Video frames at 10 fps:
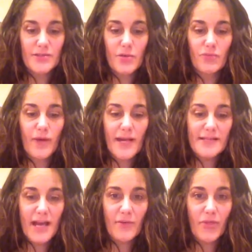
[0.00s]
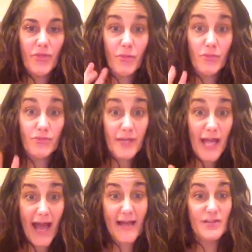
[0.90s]
So write down 3
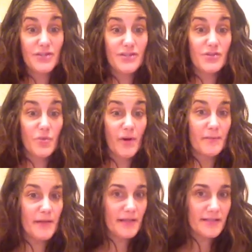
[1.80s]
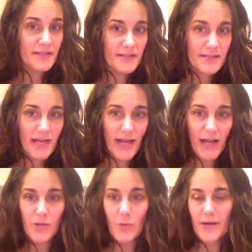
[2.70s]
actions you want to be consistent
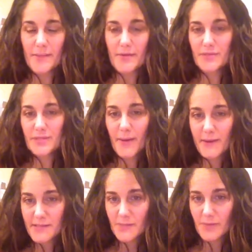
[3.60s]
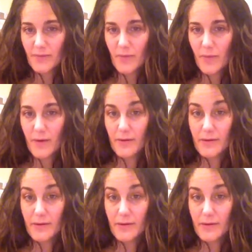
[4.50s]
at, you want to be responsible for, or